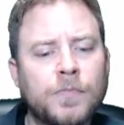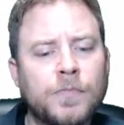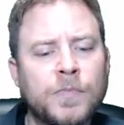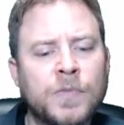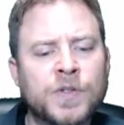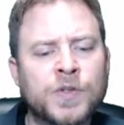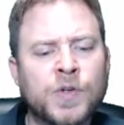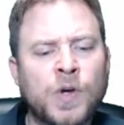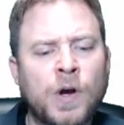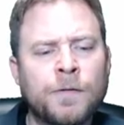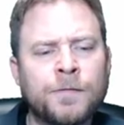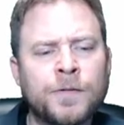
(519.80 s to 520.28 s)

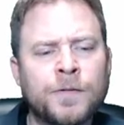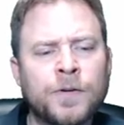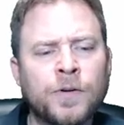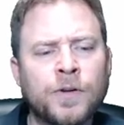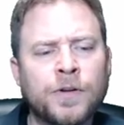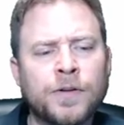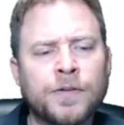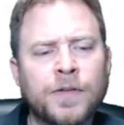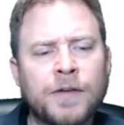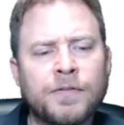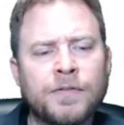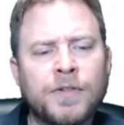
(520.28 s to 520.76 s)
So I feel
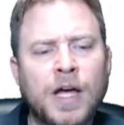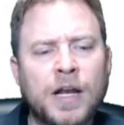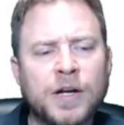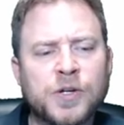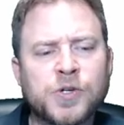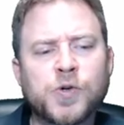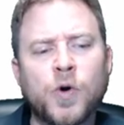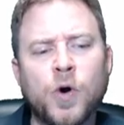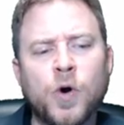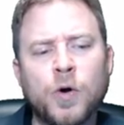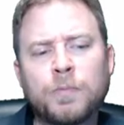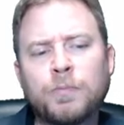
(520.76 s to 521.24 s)
that they've got a
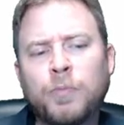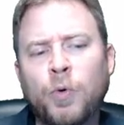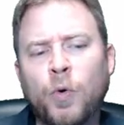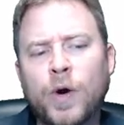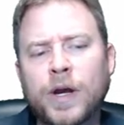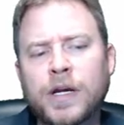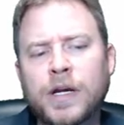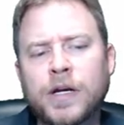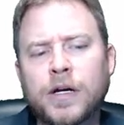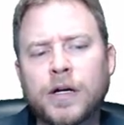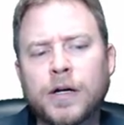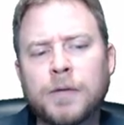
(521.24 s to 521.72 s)
strong
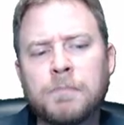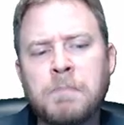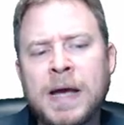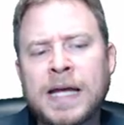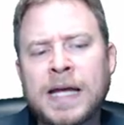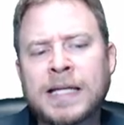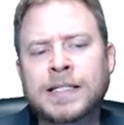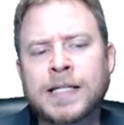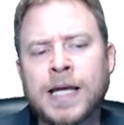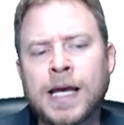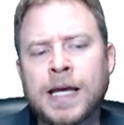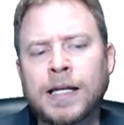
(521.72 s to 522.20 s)
point here in
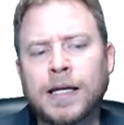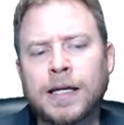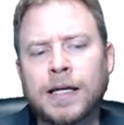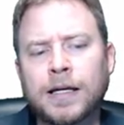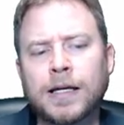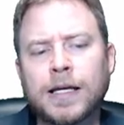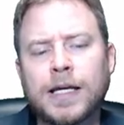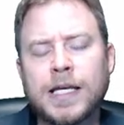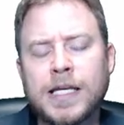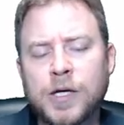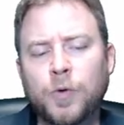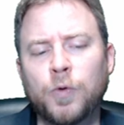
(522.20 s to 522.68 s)

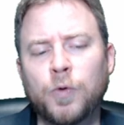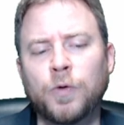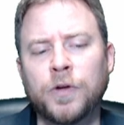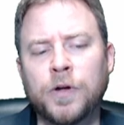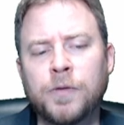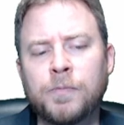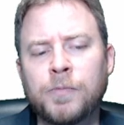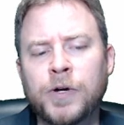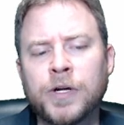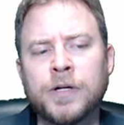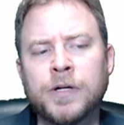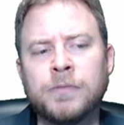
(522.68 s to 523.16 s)
maintaining
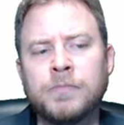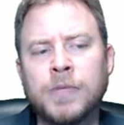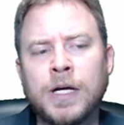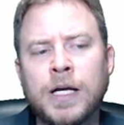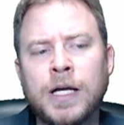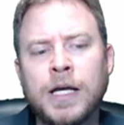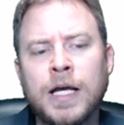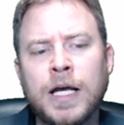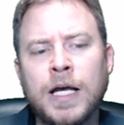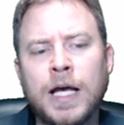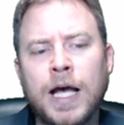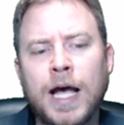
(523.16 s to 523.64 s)
equilibrium,
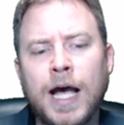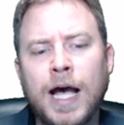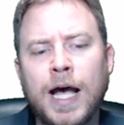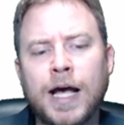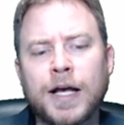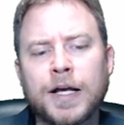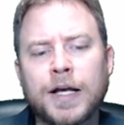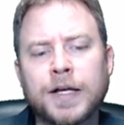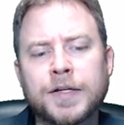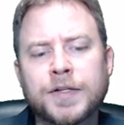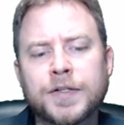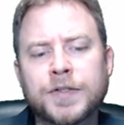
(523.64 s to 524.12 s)

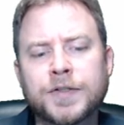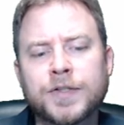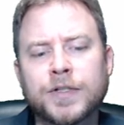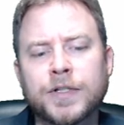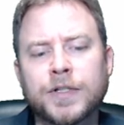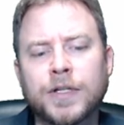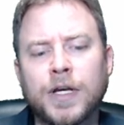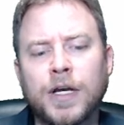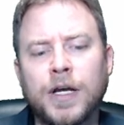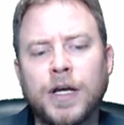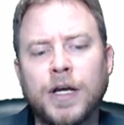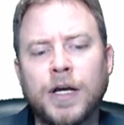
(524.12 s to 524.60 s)
as